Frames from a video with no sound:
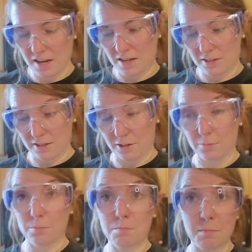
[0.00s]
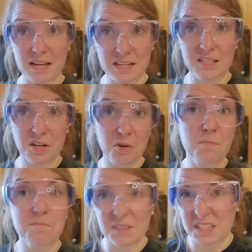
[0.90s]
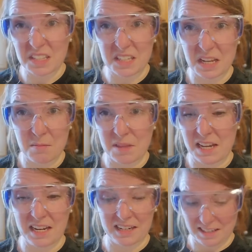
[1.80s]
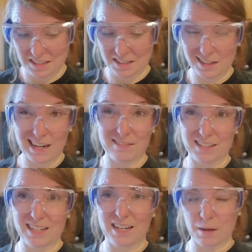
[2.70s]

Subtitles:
So making soap, it's the same thing. You're gonna have to get